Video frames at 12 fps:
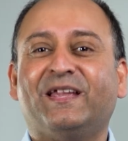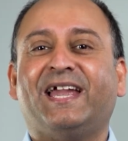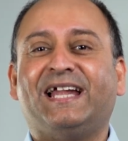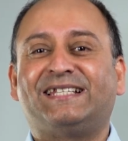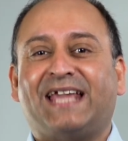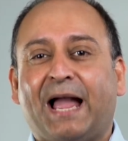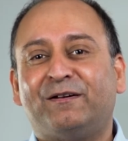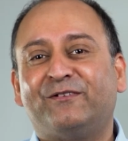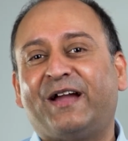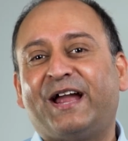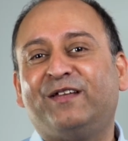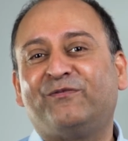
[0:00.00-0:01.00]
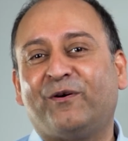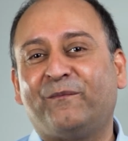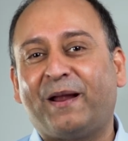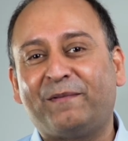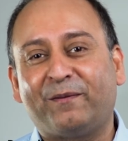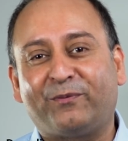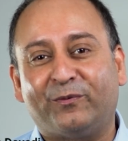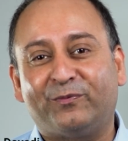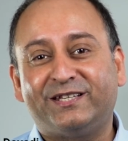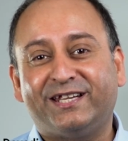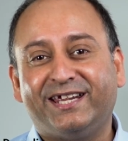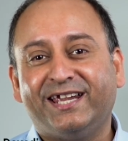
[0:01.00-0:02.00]
It's Kam Dovedi from Premier
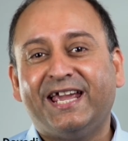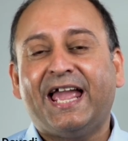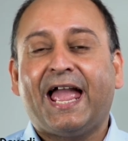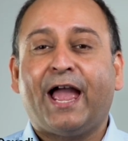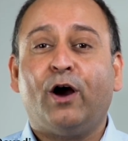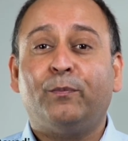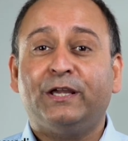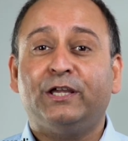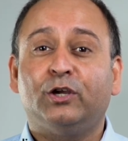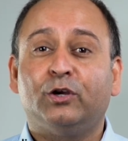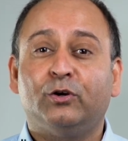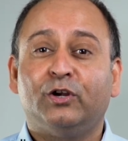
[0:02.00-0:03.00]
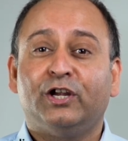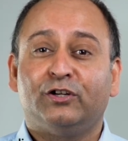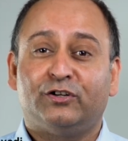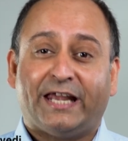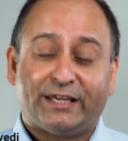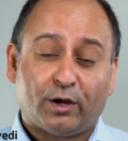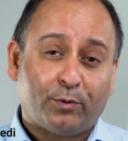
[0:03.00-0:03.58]
Property helping you to take your